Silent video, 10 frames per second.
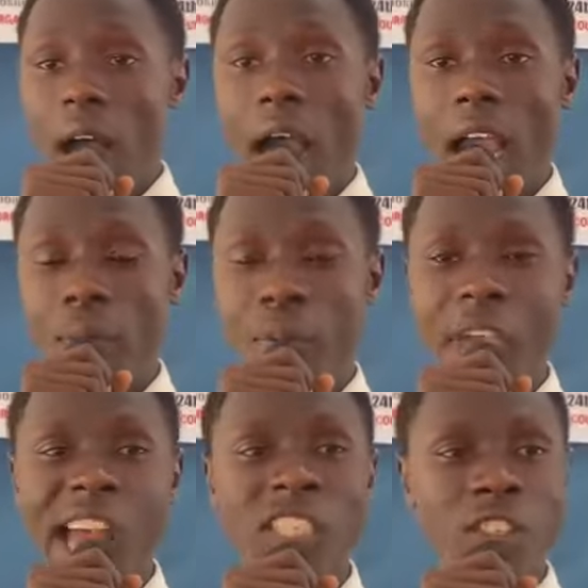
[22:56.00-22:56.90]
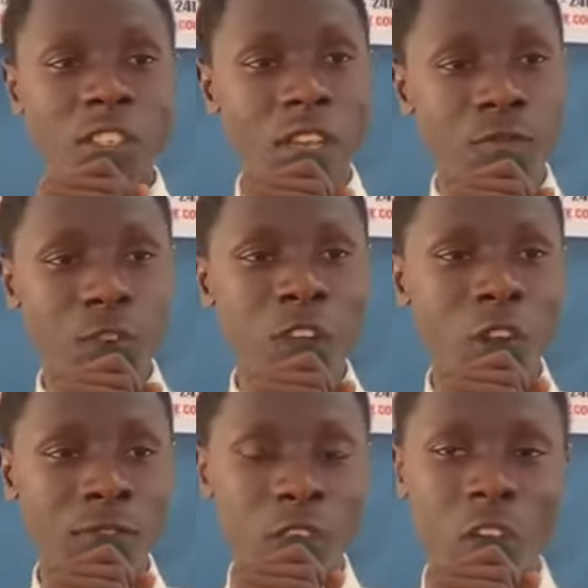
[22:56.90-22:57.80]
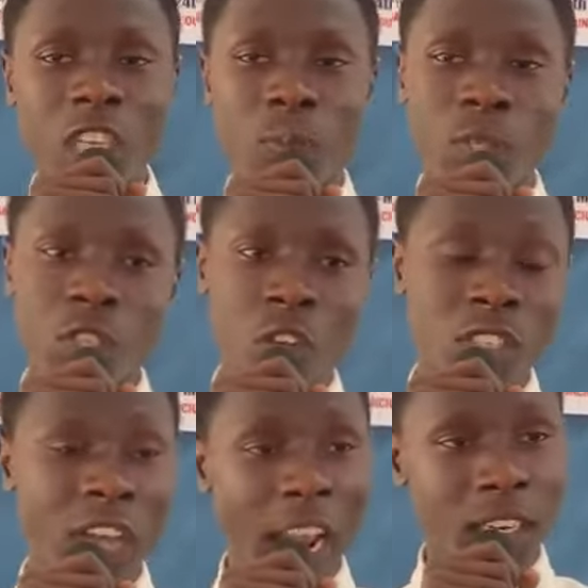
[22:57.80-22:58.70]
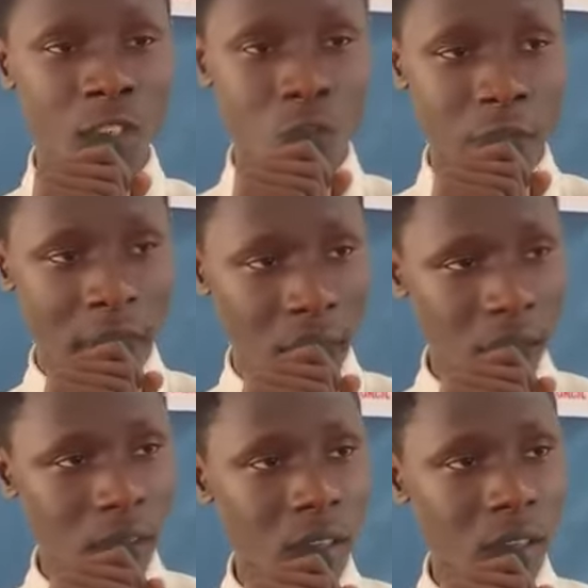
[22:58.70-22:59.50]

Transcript: I appear in front of this auspicious gathering today